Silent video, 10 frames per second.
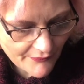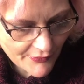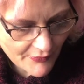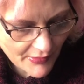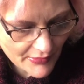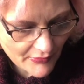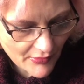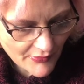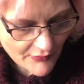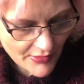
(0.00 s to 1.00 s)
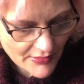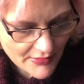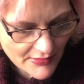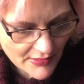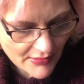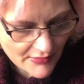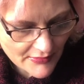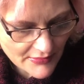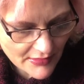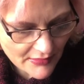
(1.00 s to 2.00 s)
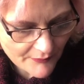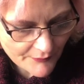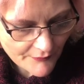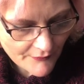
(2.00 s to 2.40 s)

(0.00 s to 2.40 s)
fruit and hydrate the delicate skin